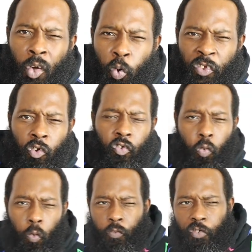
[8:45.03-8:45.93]
when you're
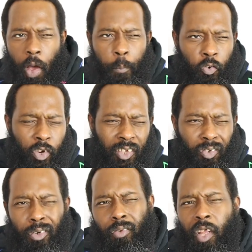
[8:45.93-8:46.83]
sort of summery,
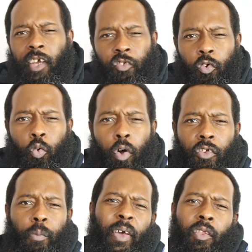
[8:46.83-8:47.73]
not like too
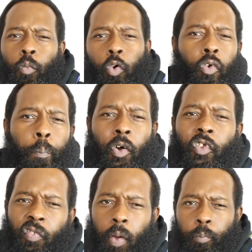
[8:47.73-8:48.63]
hot, depending on what your
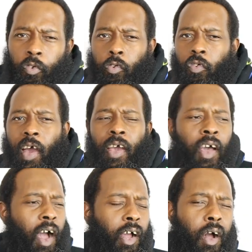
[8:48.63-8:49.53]
body temperature's like,
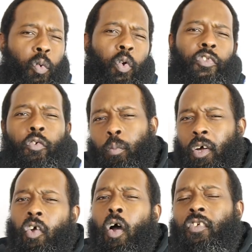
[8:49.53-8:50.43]
I can't wear too
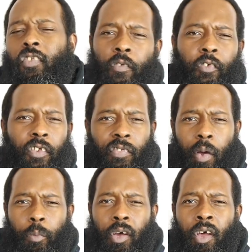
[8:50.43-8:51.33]
much hot stuff in the
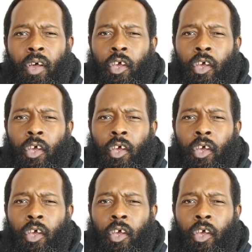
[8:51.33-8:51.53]
summer,